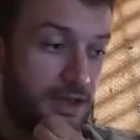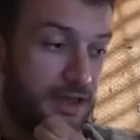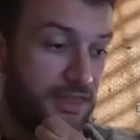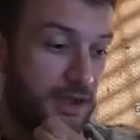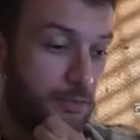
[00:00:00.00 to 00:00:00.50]
And
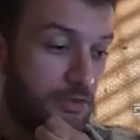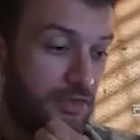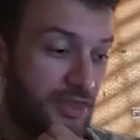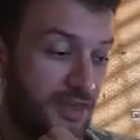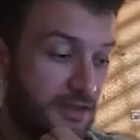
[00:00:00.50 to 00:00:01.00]
I
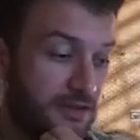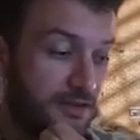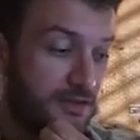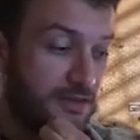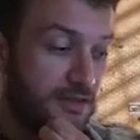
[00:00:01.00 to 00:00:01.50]
really think
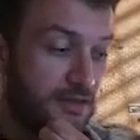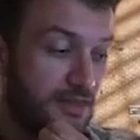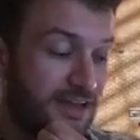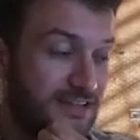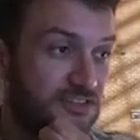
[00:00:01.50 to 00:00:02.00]

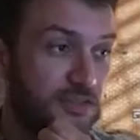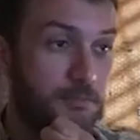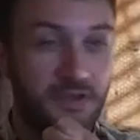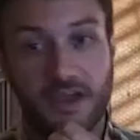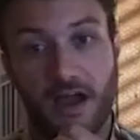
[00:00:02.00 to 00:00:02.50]
that's the
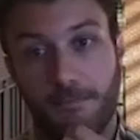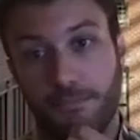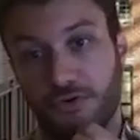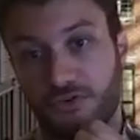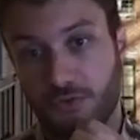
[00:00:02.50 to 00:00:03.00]
big
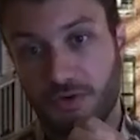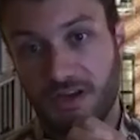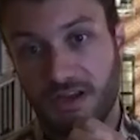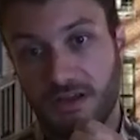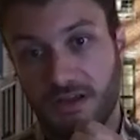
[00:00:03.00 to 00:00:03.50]

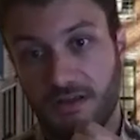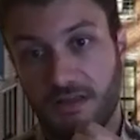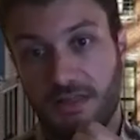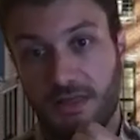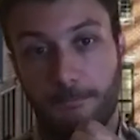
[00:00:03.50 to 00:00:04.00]
opportunity
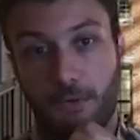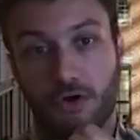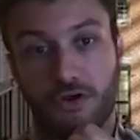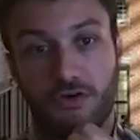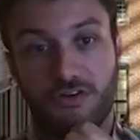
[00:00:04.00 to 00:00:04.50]
that
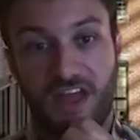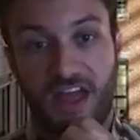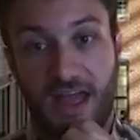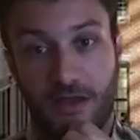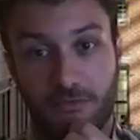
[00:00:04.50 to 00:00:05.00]
marketers
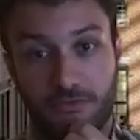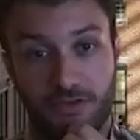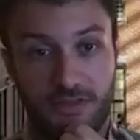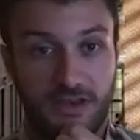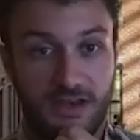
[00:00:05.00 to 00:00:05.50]
have
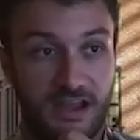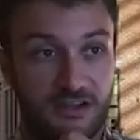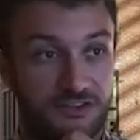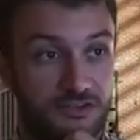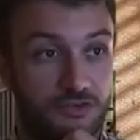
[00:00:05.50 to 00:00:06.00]
in the
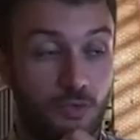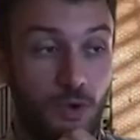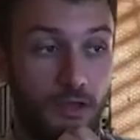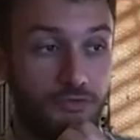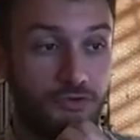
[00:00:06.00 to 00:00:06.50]
next
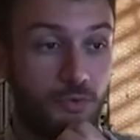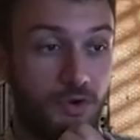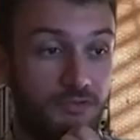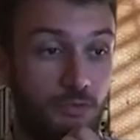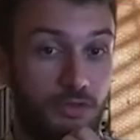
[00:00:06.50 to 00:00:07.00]
12 to
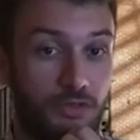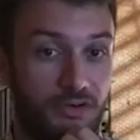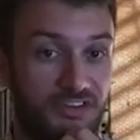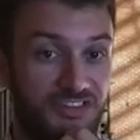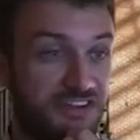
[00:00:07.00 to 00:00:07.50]
24 to
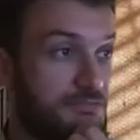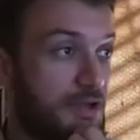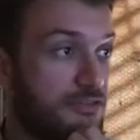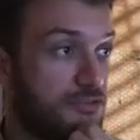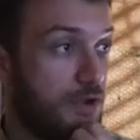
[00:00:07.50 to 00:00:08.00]
36
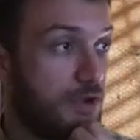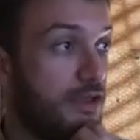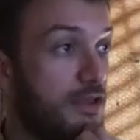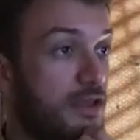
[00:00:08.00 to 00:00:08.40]
months, right?